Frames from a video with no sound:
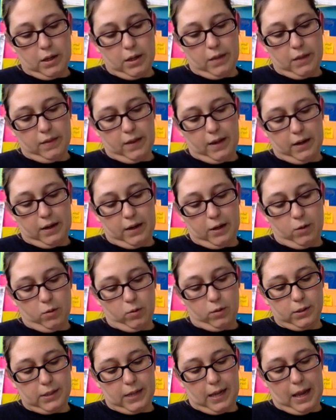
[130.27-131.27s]
That
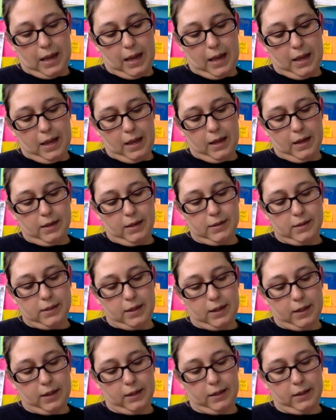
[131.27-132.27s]
equals a
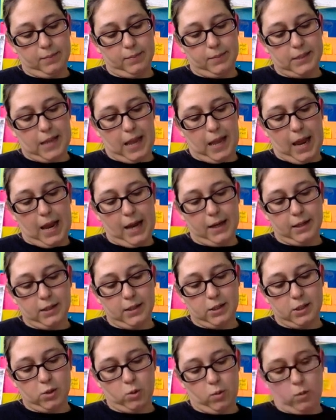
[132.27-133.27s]
times x
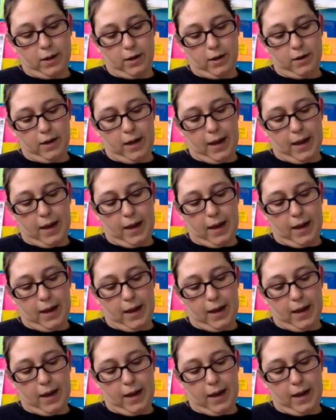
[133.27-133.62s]
squared.